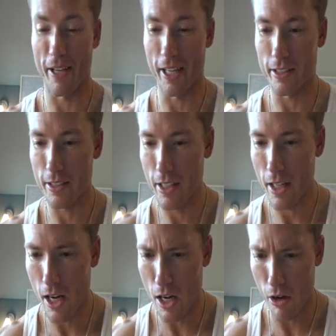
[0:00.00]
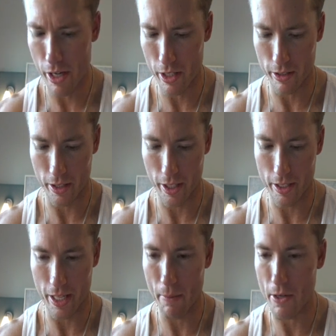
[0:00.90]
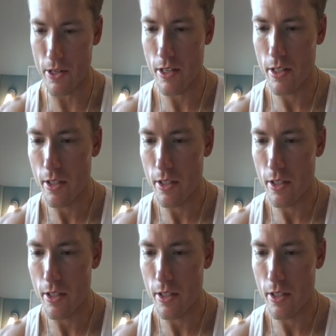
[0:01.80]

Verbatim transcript: my last. Oh hell, look at that damage.